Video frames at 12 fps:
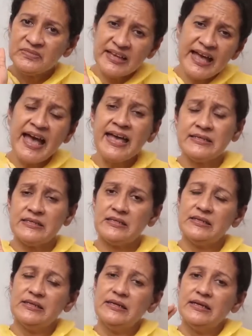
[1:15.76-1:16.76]
and
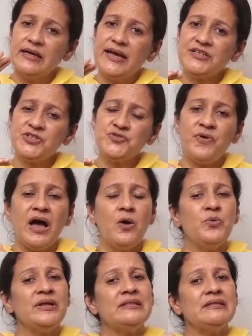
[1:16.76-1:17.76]
it is
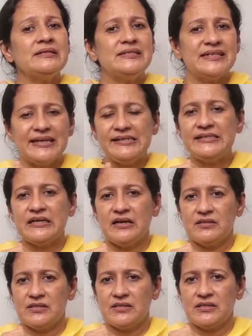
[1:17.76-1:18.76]
found in the
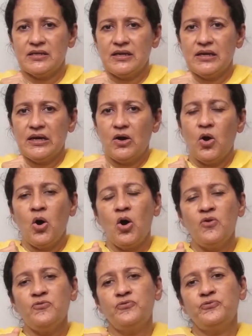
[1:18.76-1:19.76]
deltas
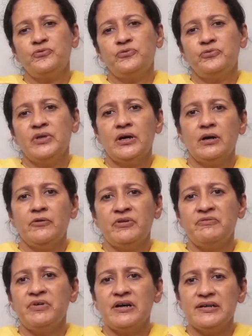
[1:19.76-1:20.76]
of the
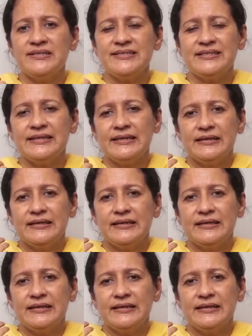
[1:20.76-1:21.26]
rivers,